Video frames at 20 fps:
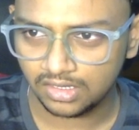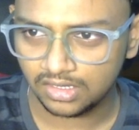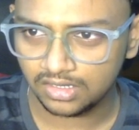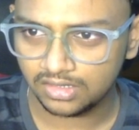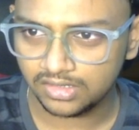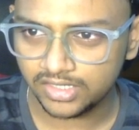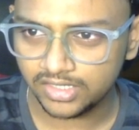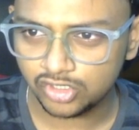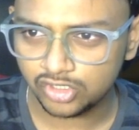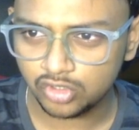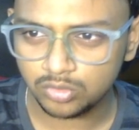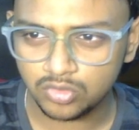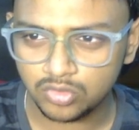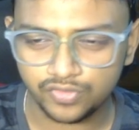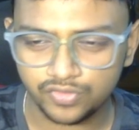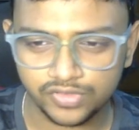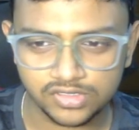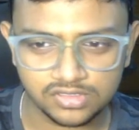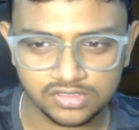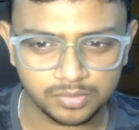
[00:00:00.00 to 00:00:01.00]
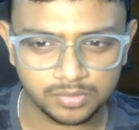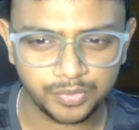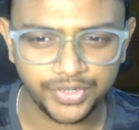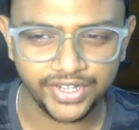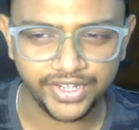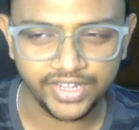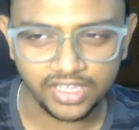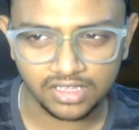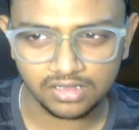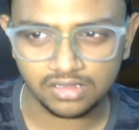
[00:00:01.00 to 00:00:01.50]
these two move is
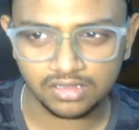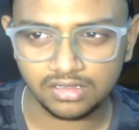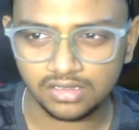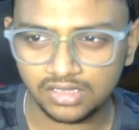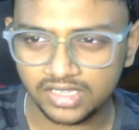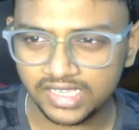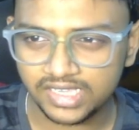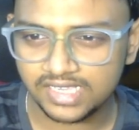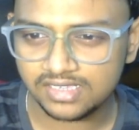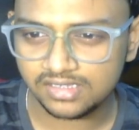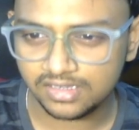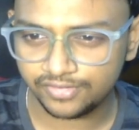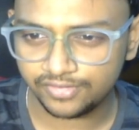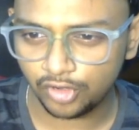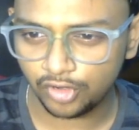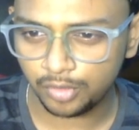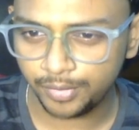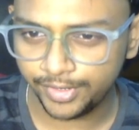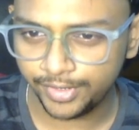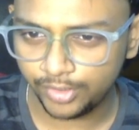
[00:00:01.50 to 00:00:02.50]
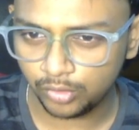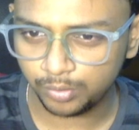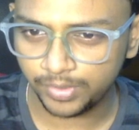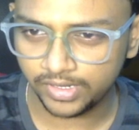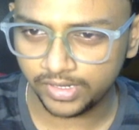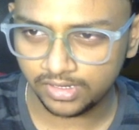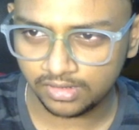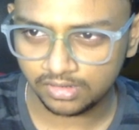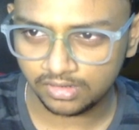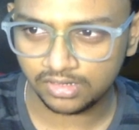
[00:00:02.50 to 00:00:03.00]
pretty easy for me to
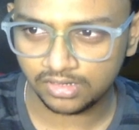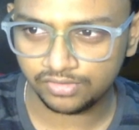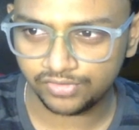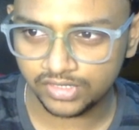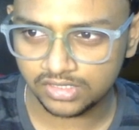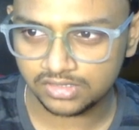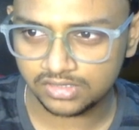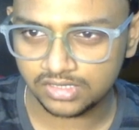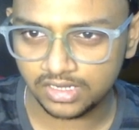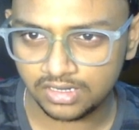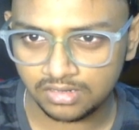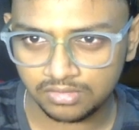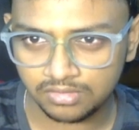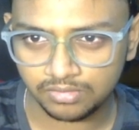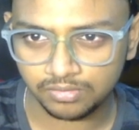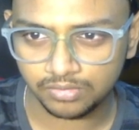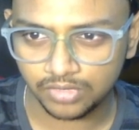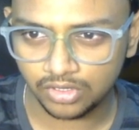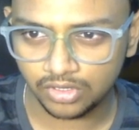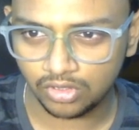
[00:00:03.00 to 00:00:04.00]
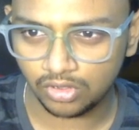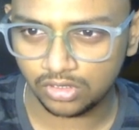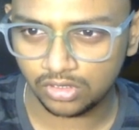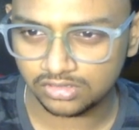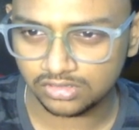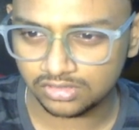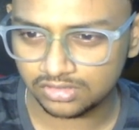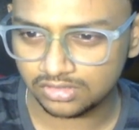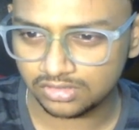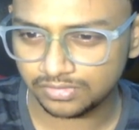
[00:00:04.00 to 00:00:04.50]
play in freestyle
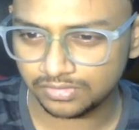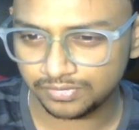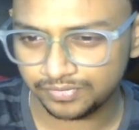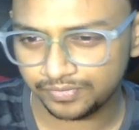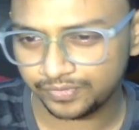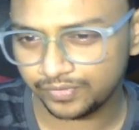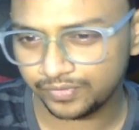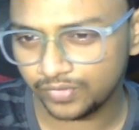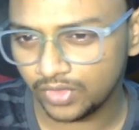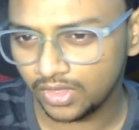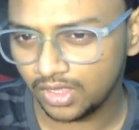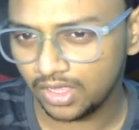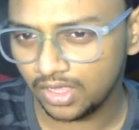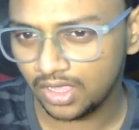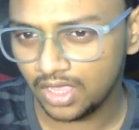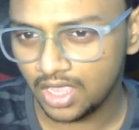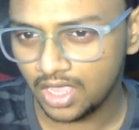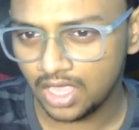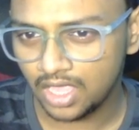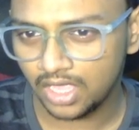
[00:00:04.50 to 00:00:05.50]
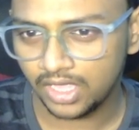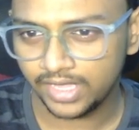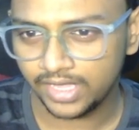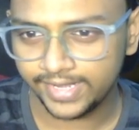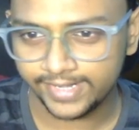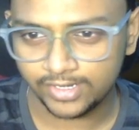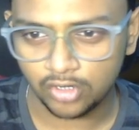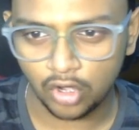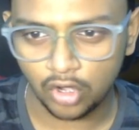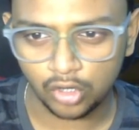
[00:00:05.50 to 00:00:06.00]
because
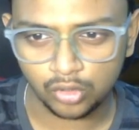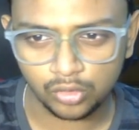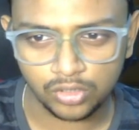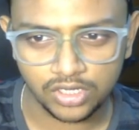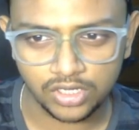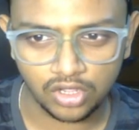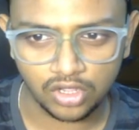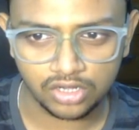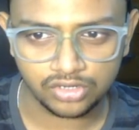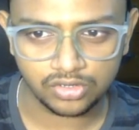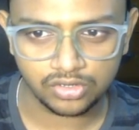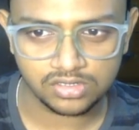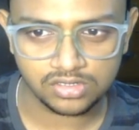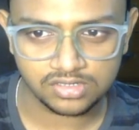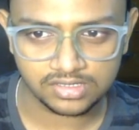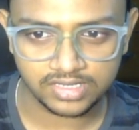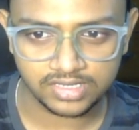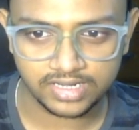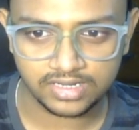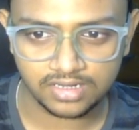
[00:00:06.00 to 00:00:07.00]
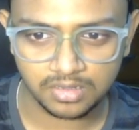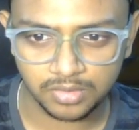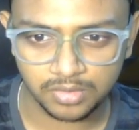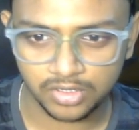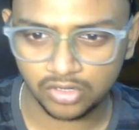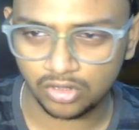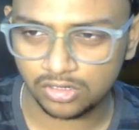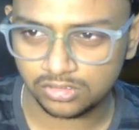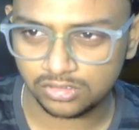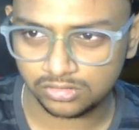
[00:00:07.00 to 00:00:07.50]
it not only controls the center but
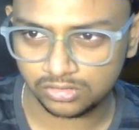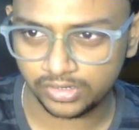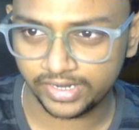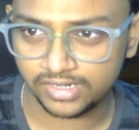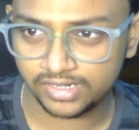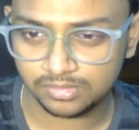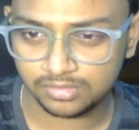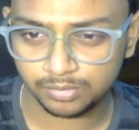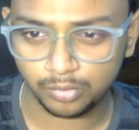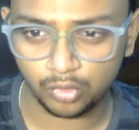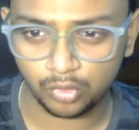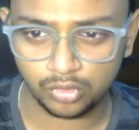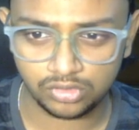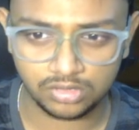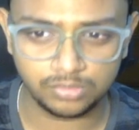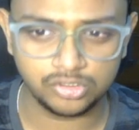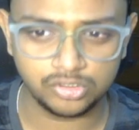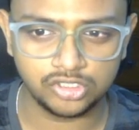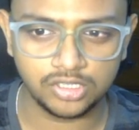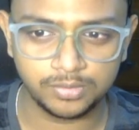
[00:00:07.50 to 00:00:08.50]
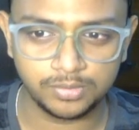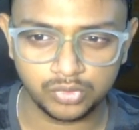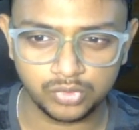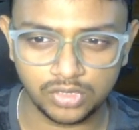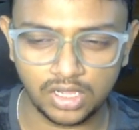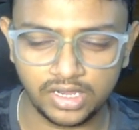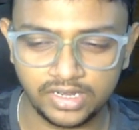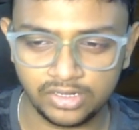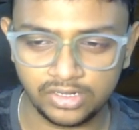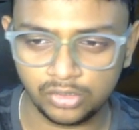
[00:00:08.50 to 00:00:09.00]
also gets both the bishops
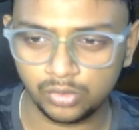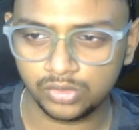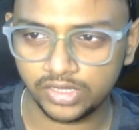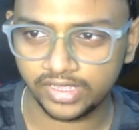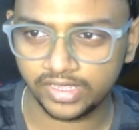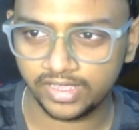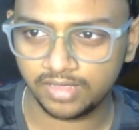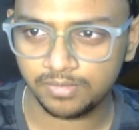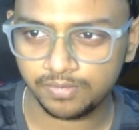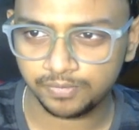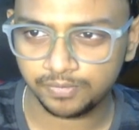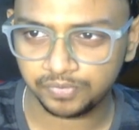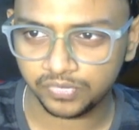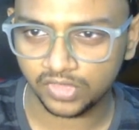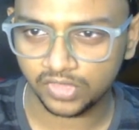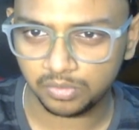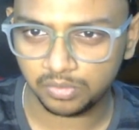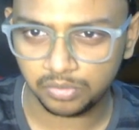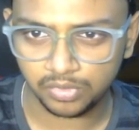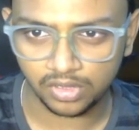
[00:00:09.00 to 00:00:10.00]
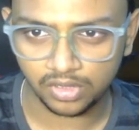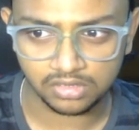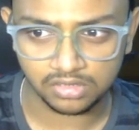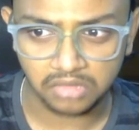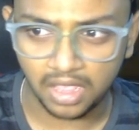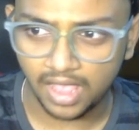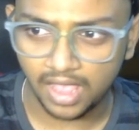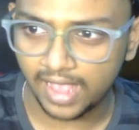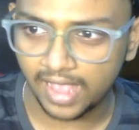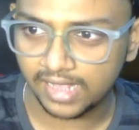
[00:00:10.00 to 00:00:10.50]
into the game
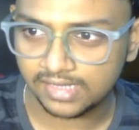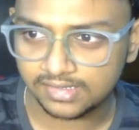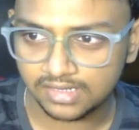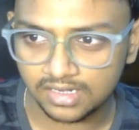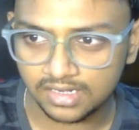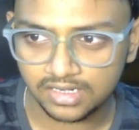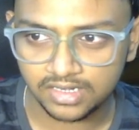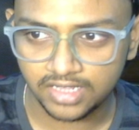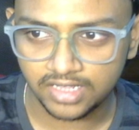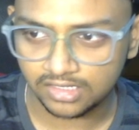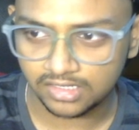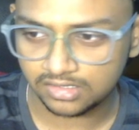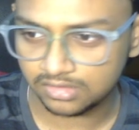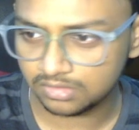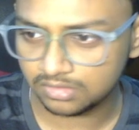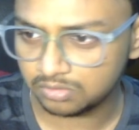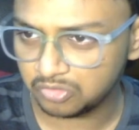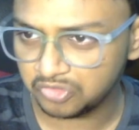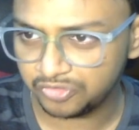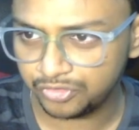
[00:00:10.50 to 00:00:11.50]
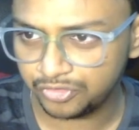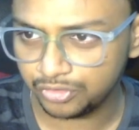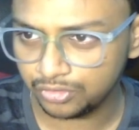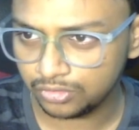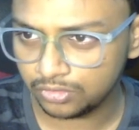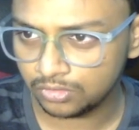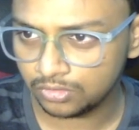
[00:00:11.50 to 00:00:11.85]
as early as move 2.